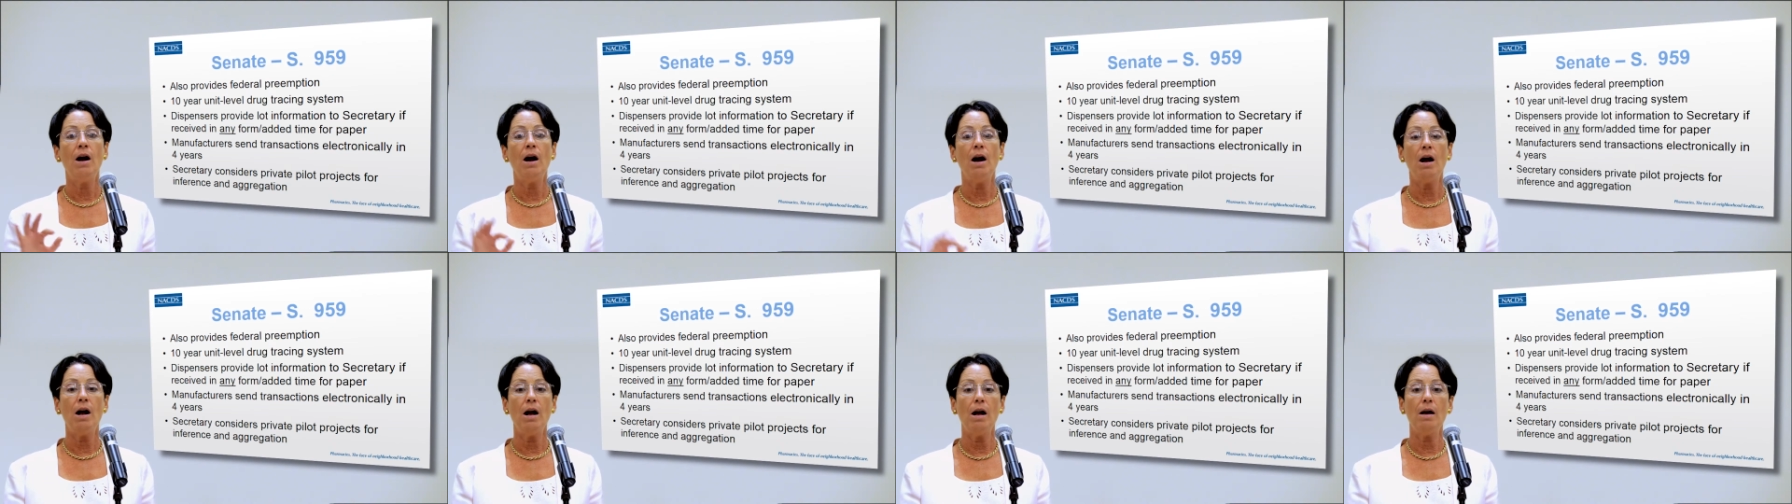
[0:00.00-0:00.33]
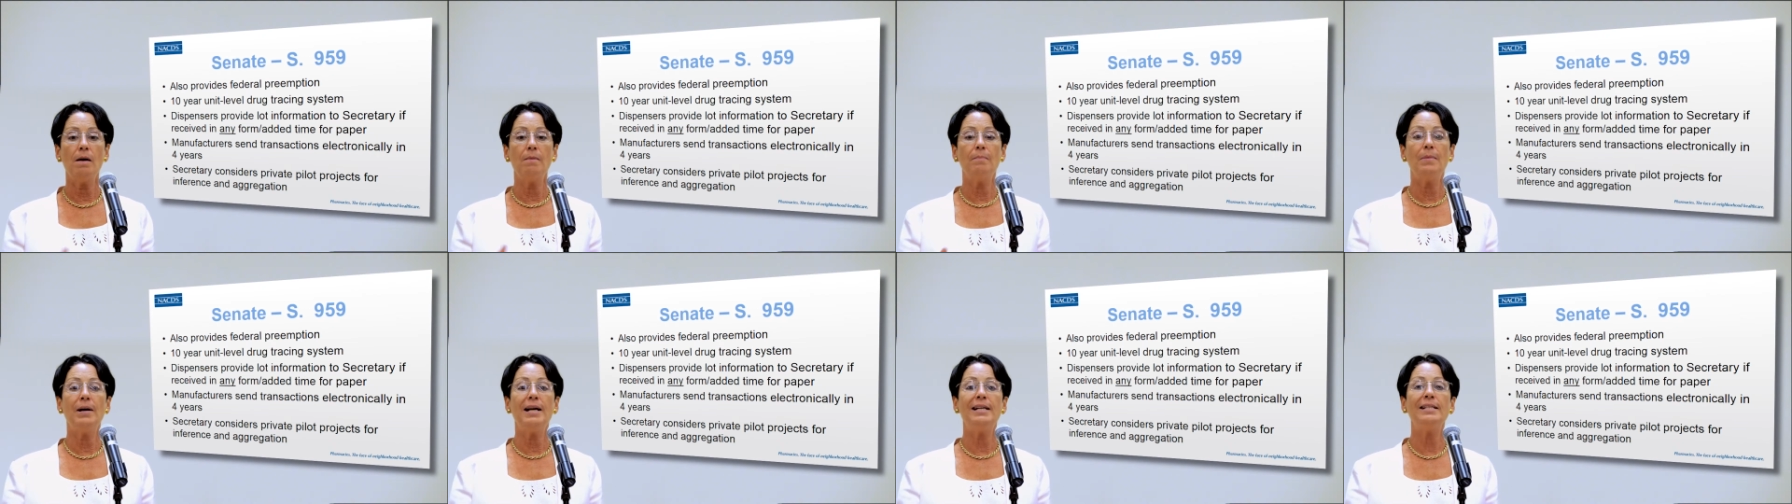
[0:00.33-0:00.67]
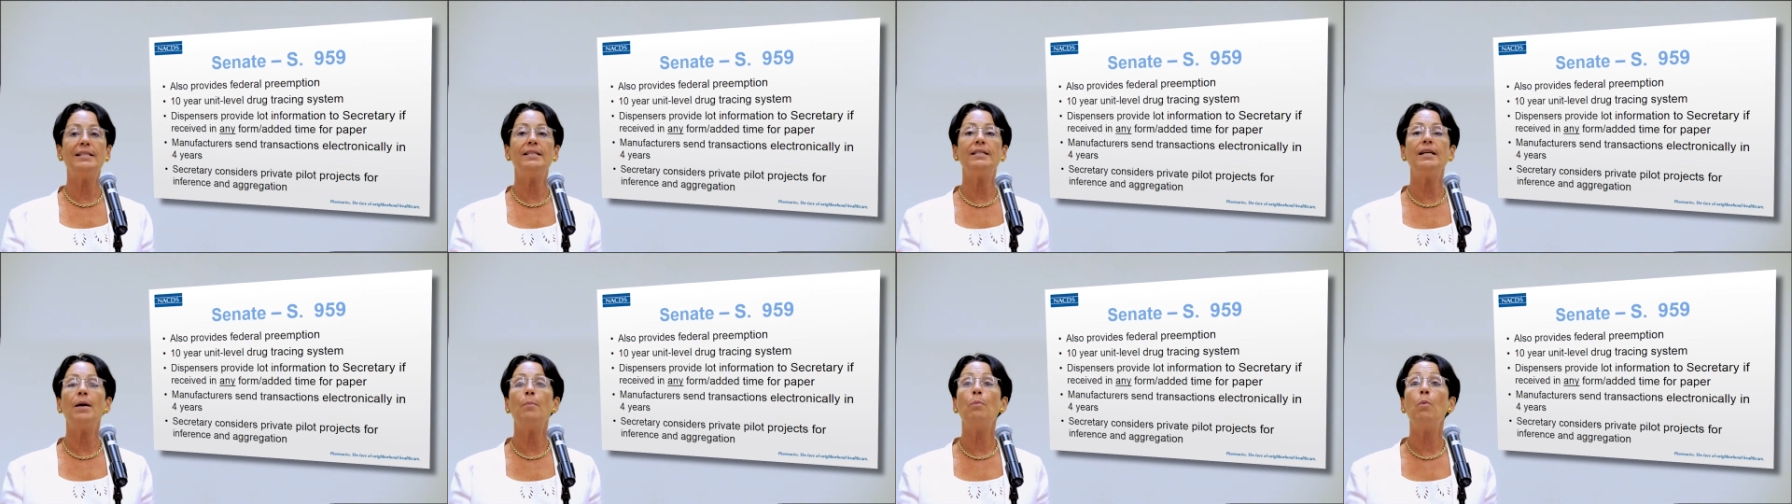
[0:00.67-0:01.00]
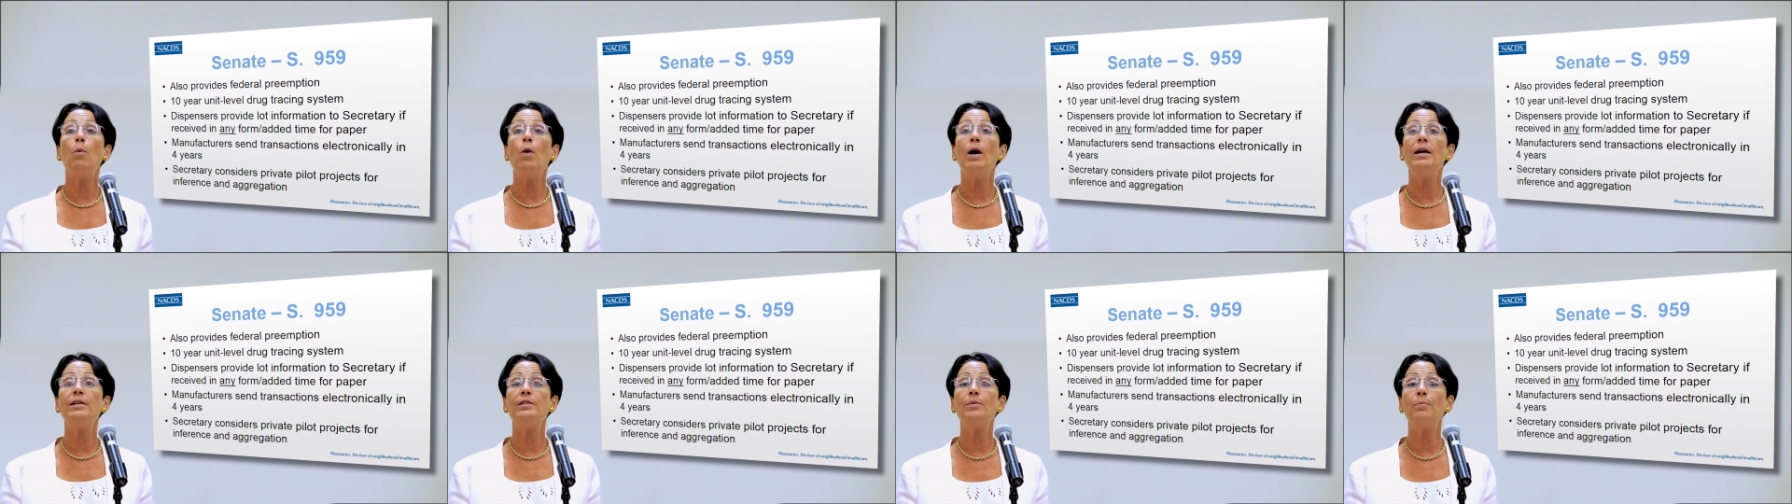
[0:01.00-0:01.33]
a
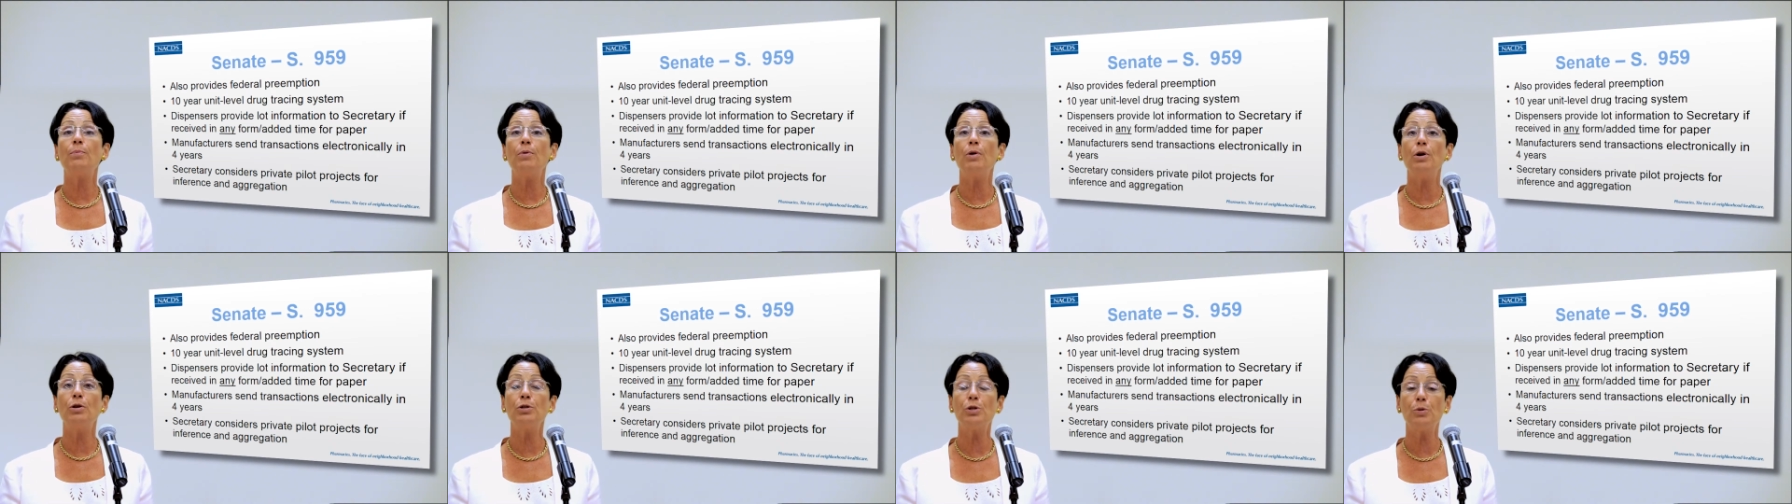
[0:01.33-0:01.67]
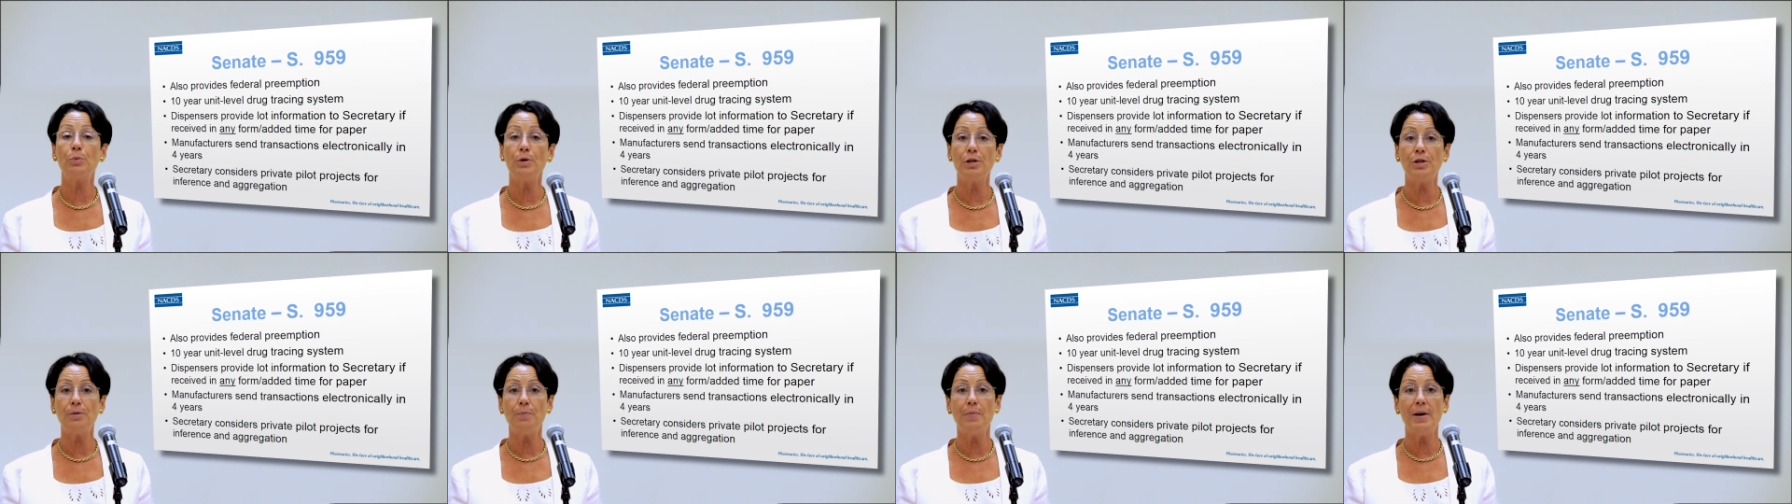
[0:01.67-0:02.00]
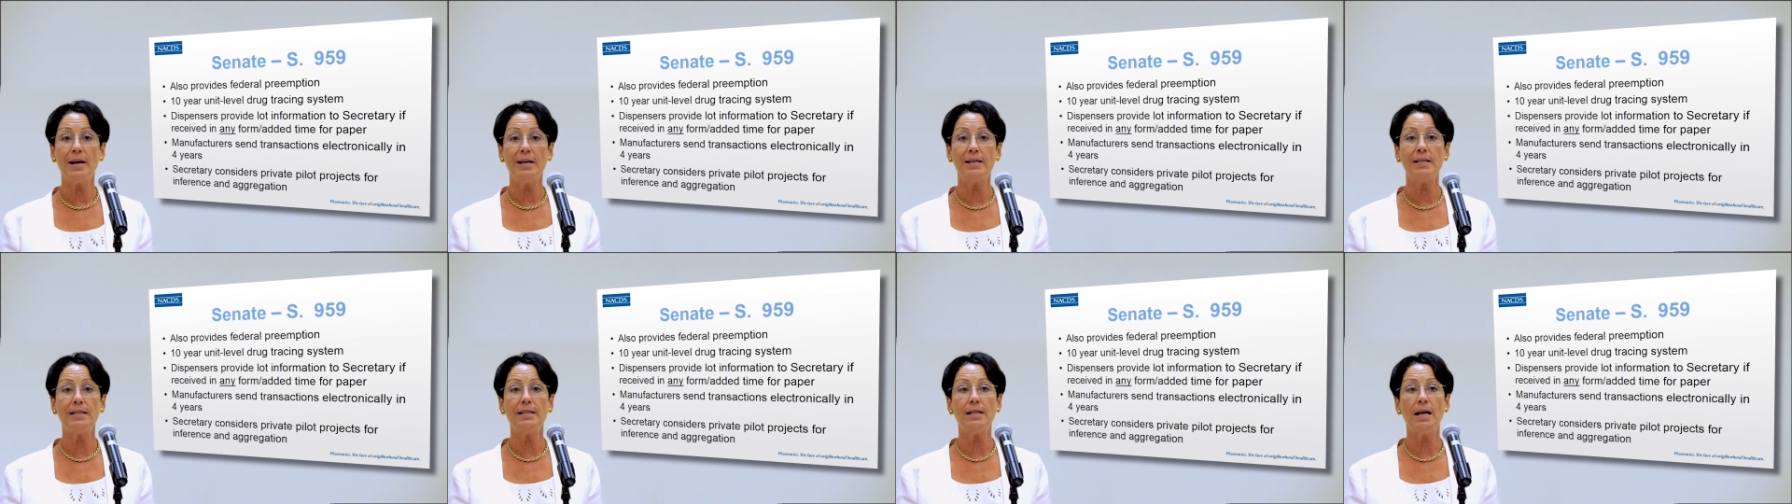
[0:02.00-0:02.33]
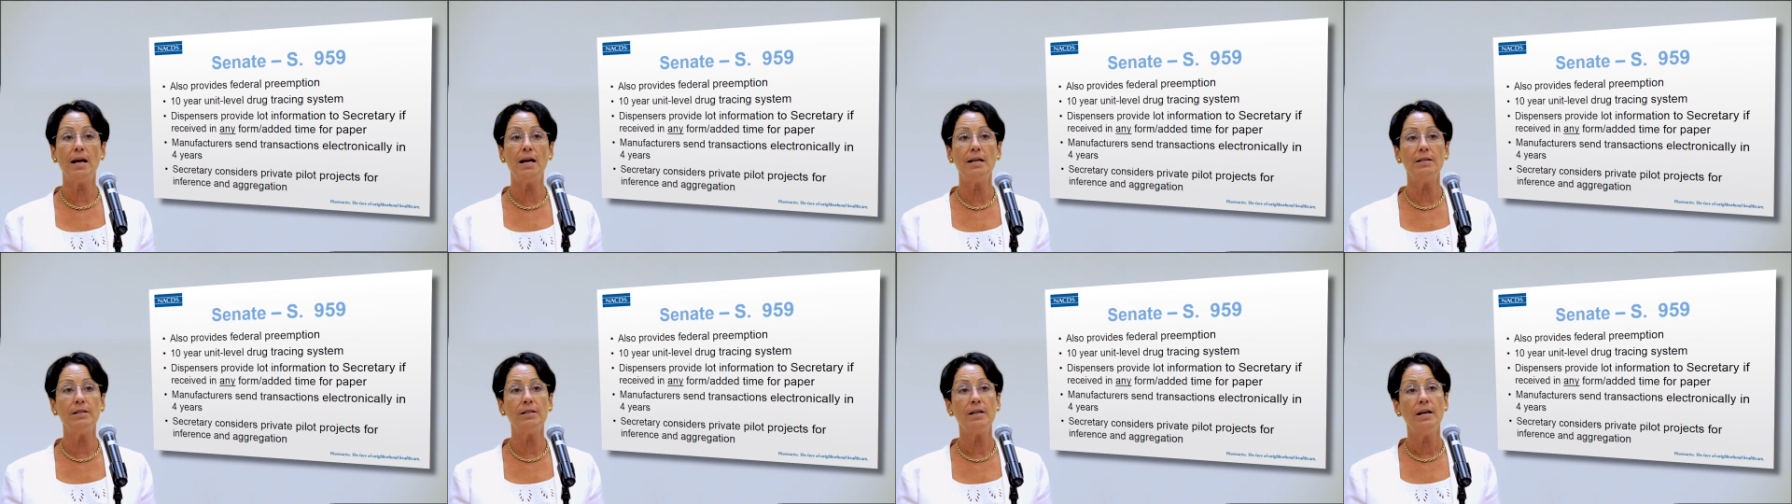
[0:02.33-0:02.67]
stepwise approach which makes
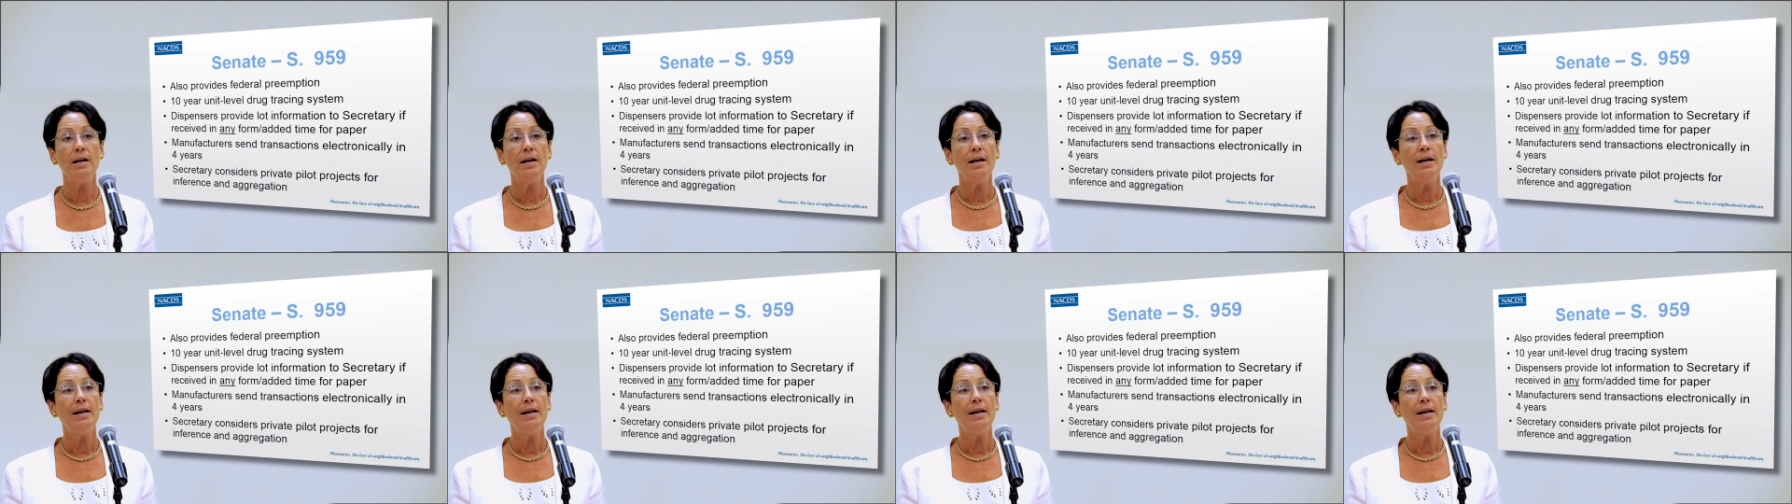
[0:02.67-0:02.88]
sense.